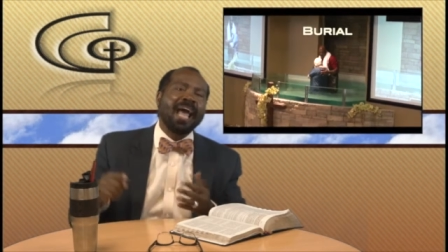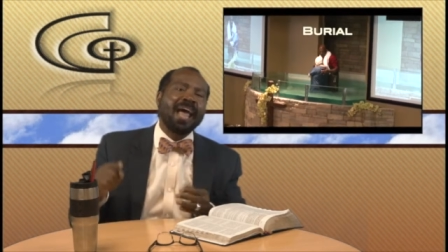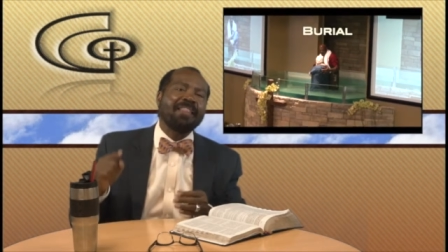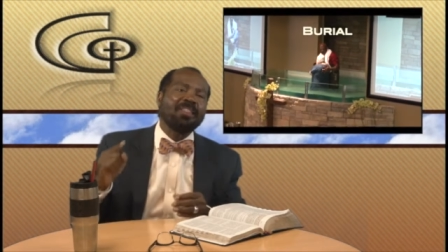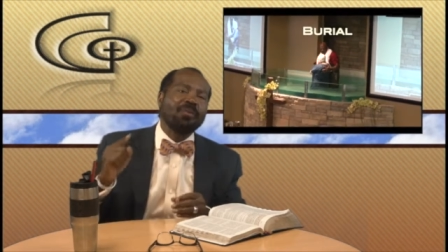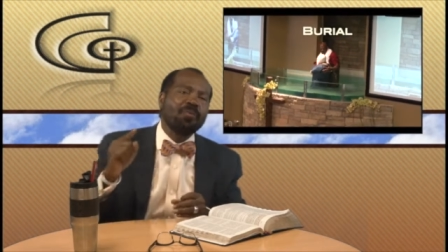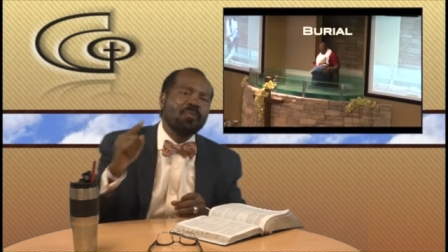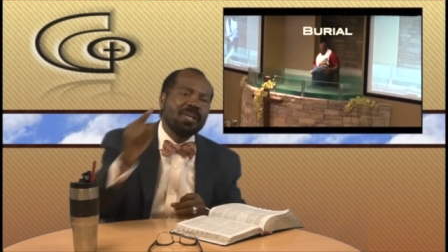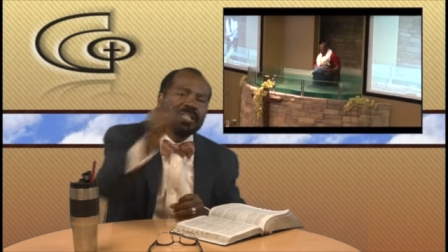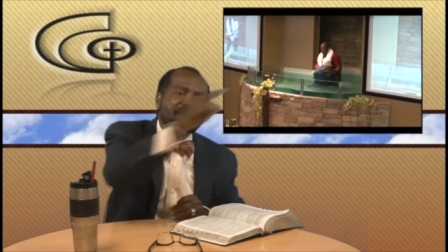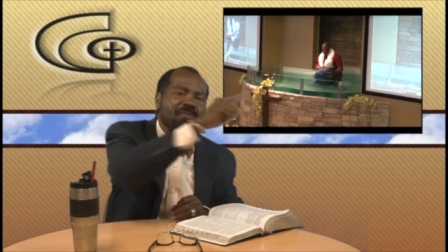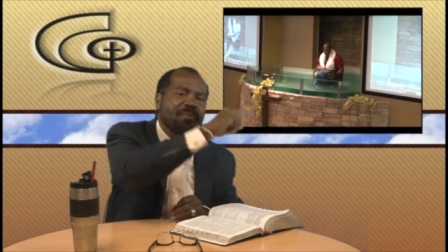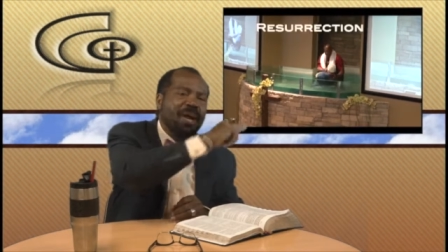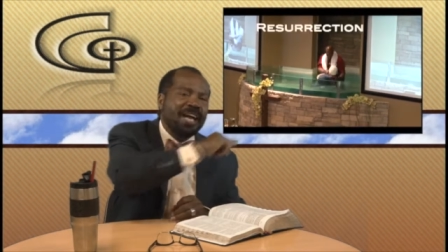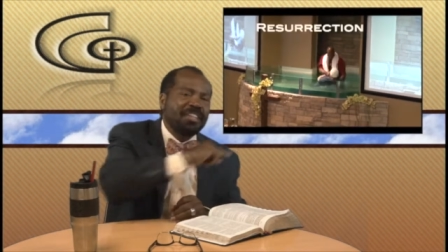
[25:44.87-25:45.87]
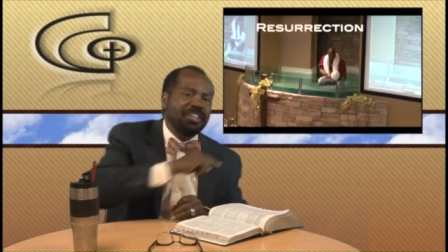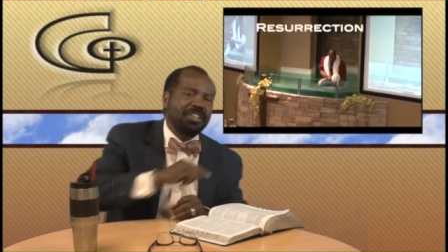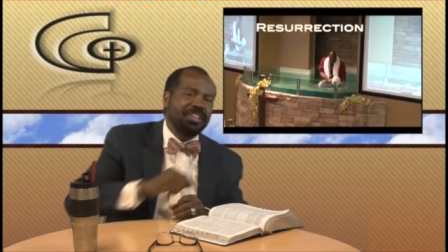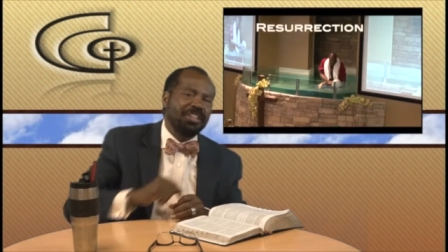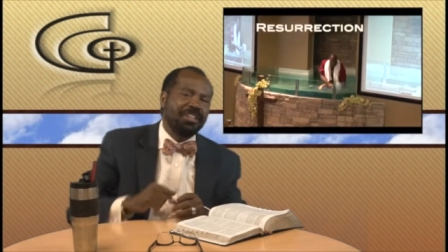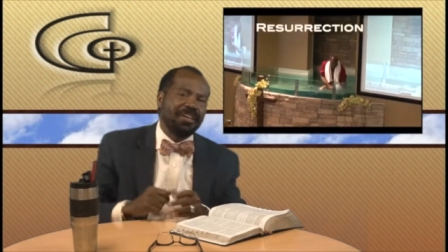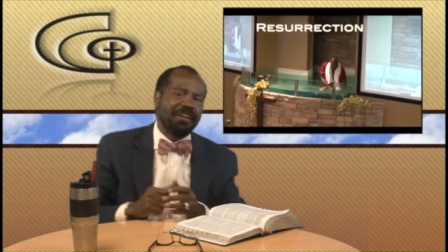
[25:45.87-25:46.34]
and the
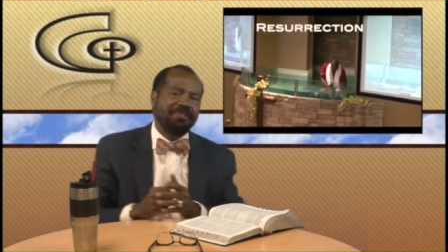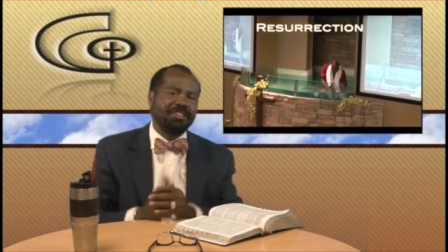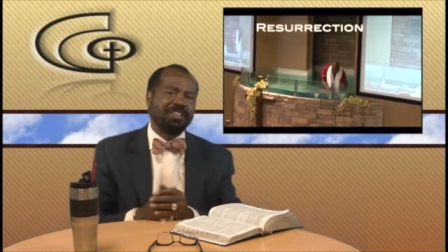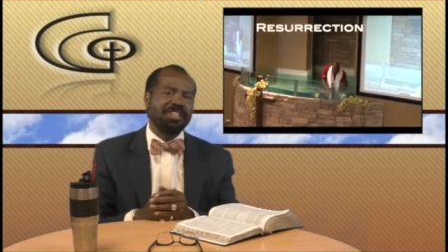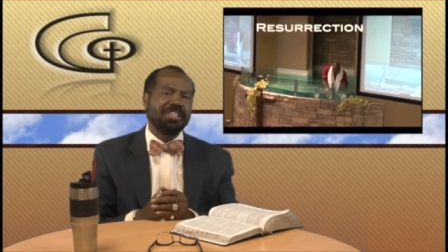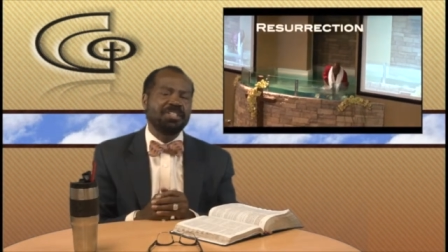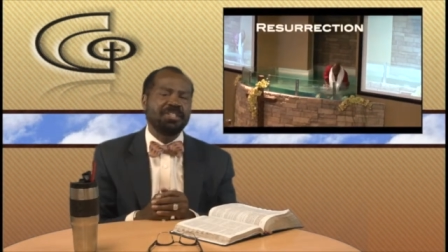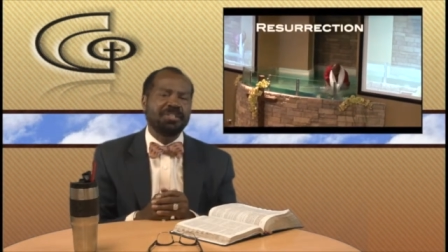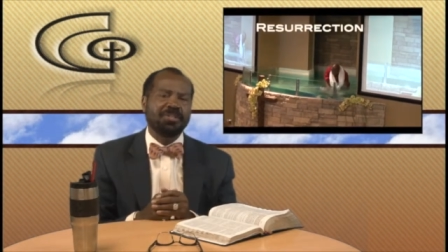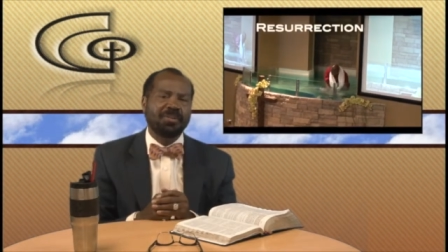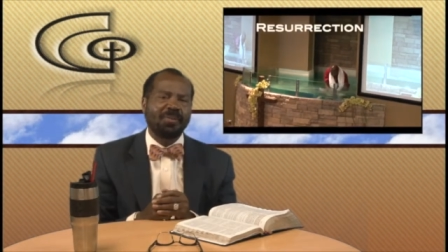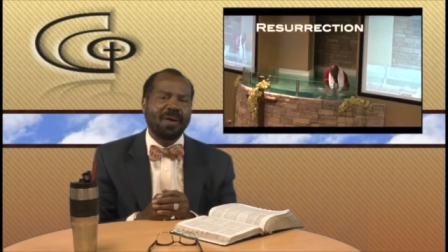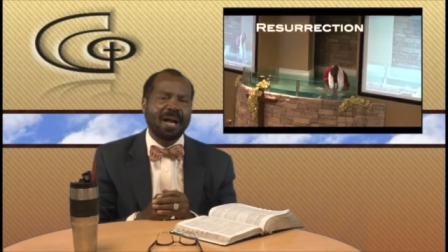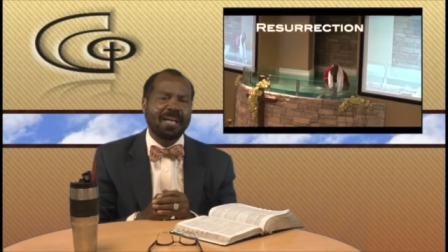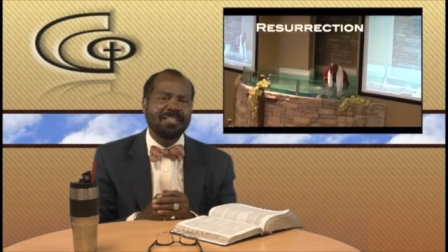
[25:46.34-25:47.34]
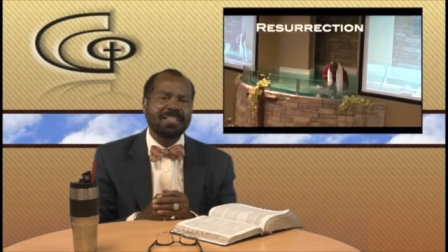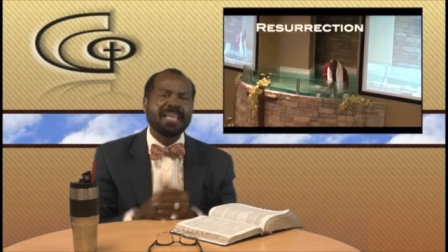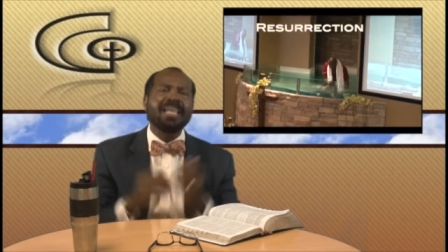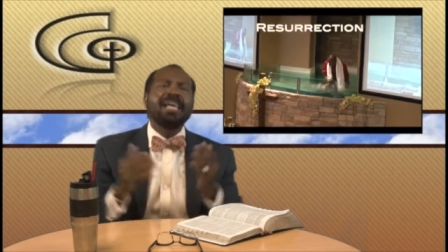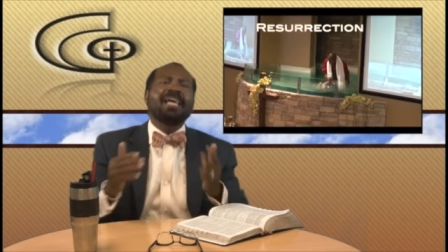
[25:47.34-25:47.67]
resurrection of Jesus Christ.